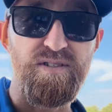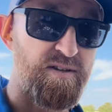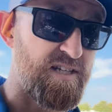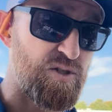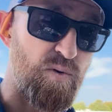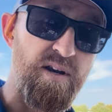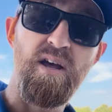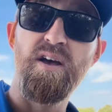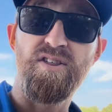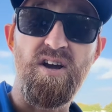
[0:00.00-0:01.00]
So this one,
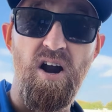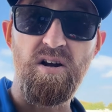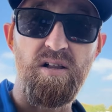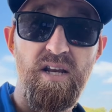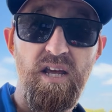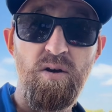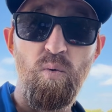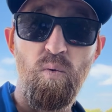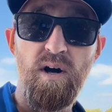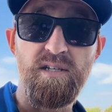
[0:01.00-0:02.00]
the gutter cleaning,
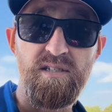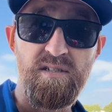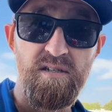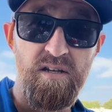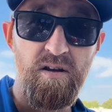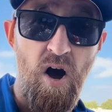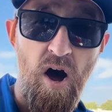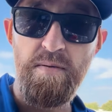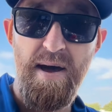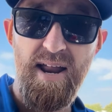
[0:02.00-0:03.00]
was
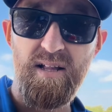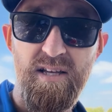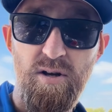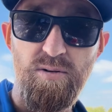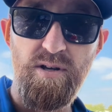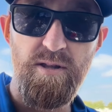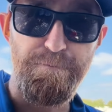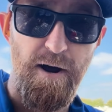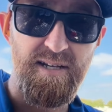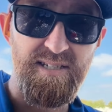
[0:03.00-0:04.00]
automatically included in the
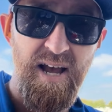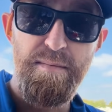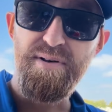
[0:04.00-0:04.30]
price,